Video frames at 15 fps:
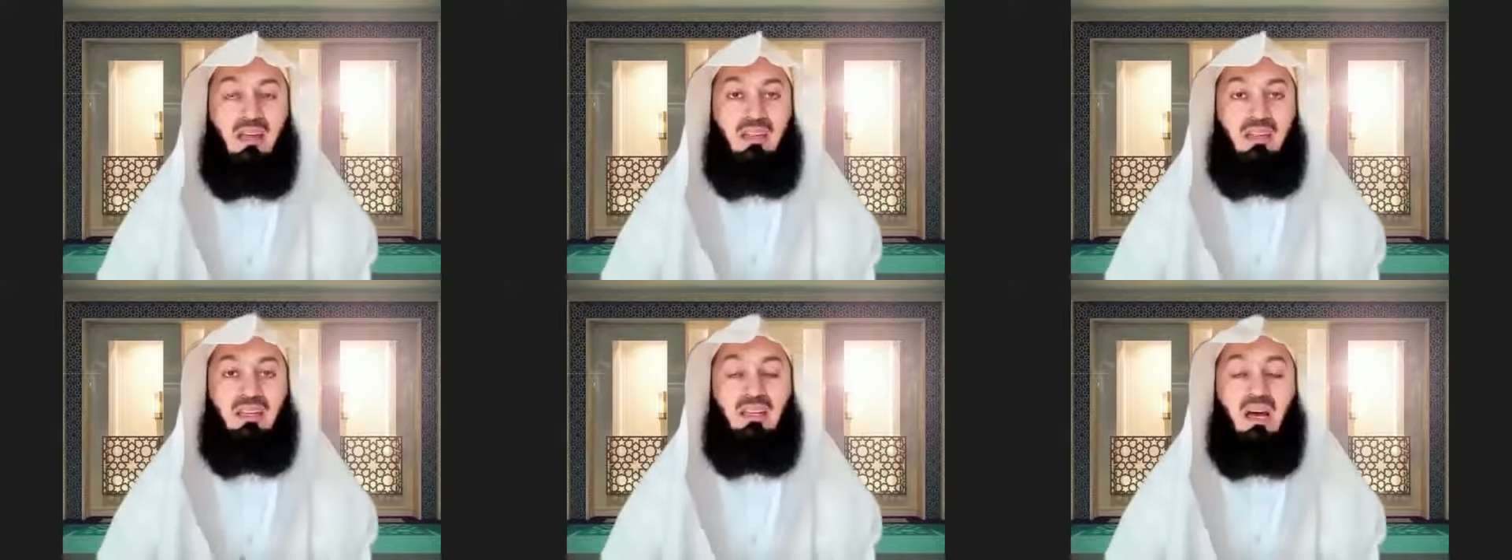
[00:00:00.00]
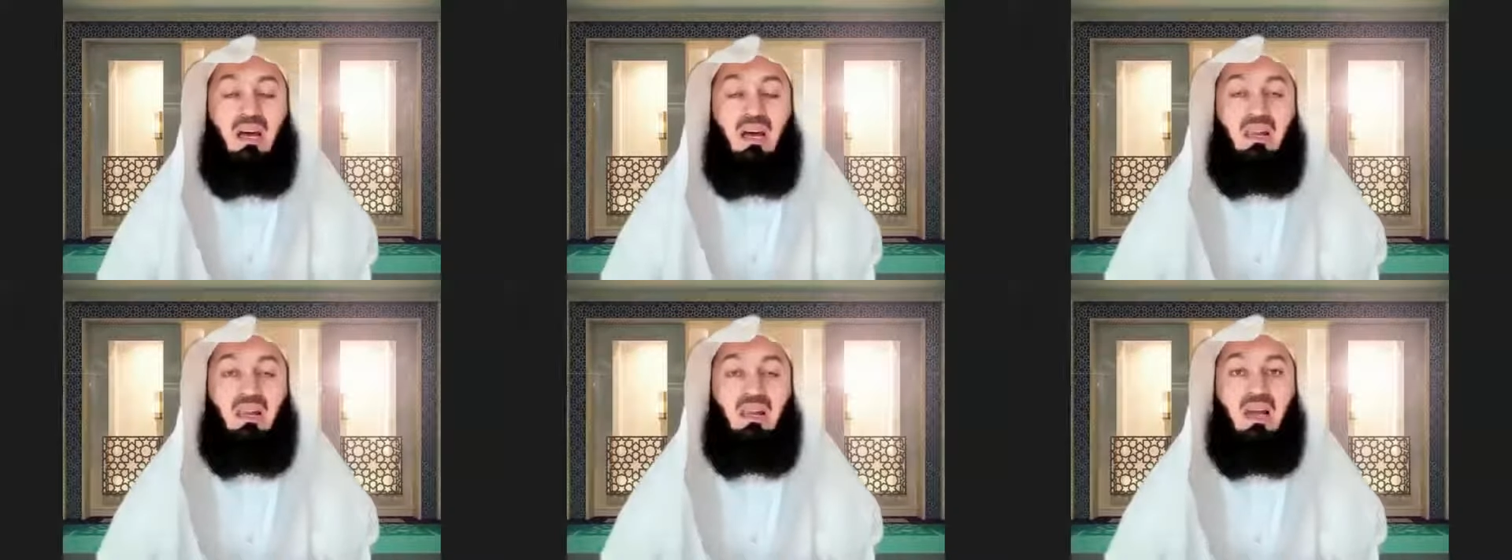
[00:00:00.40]
that
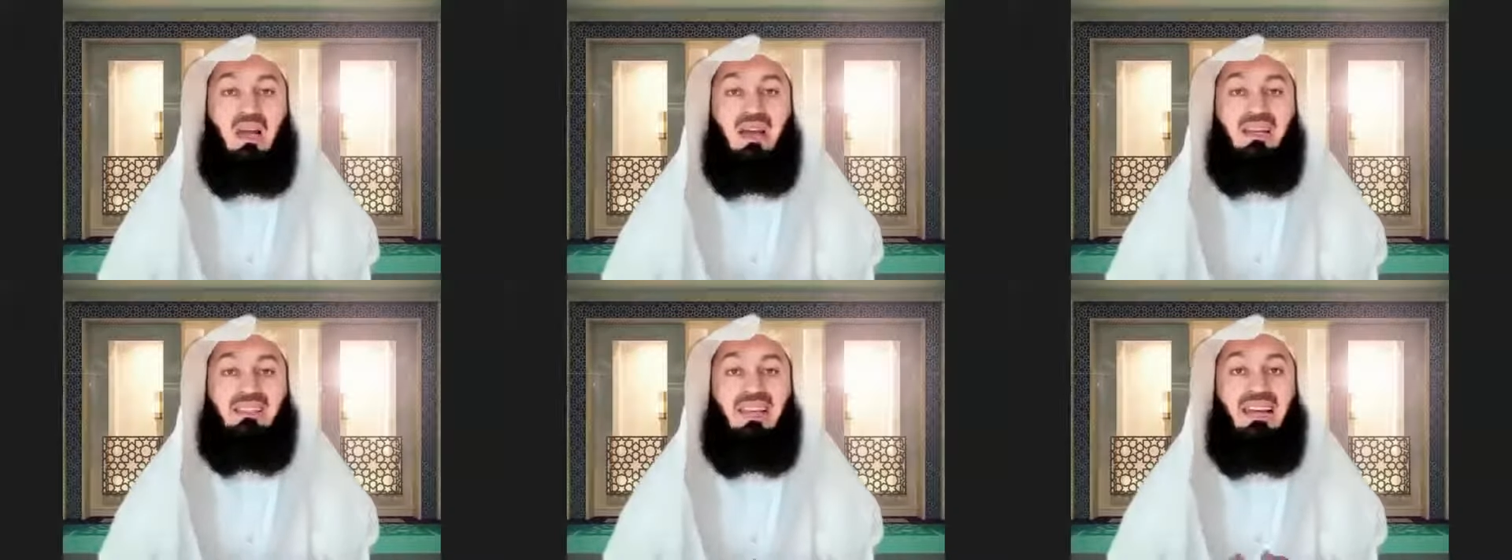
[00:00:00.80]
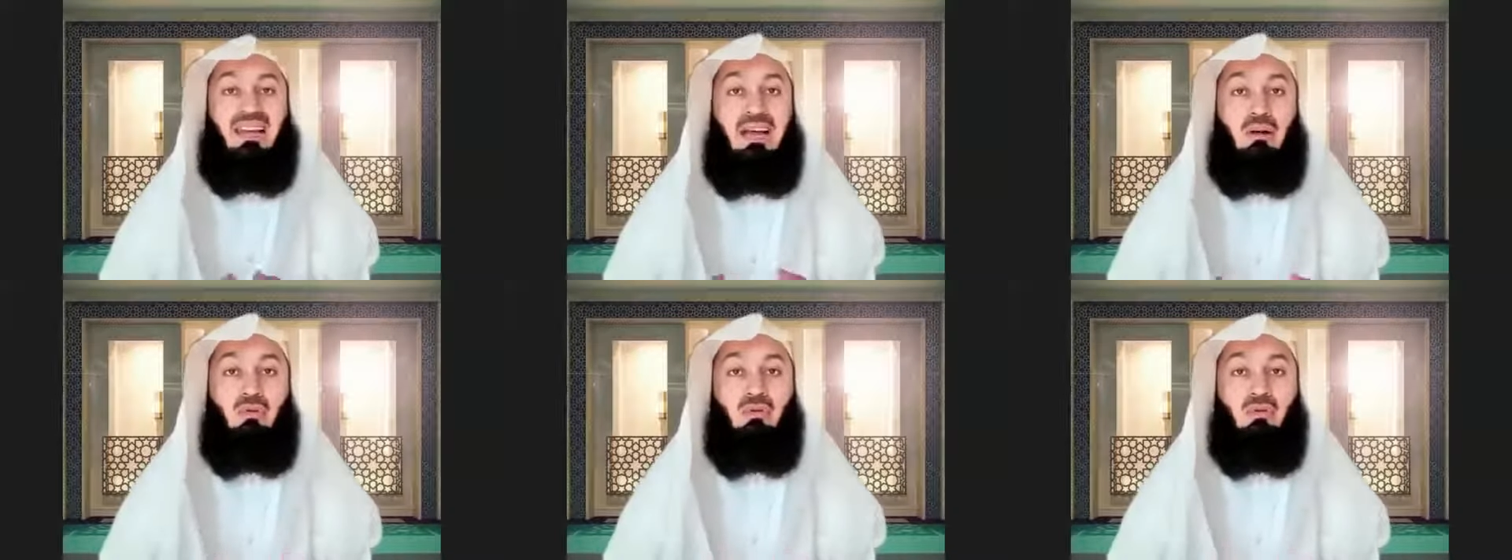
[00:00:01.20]
Allah has
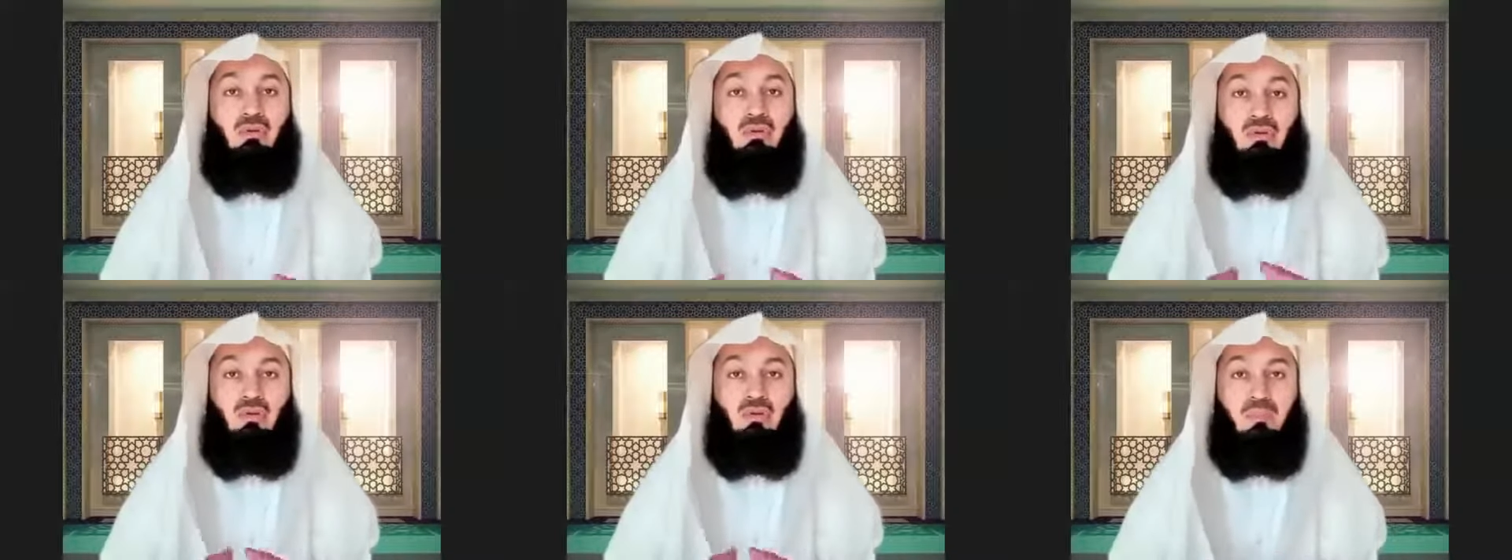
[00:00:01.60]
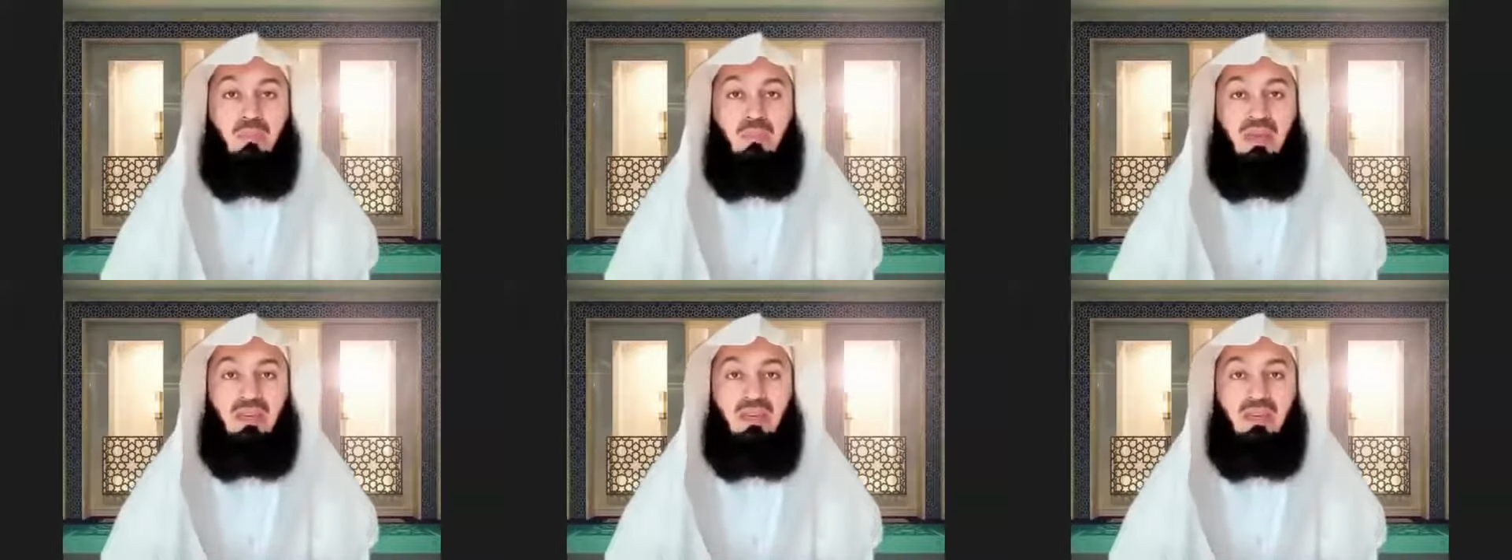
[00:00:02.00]
allowed you to make.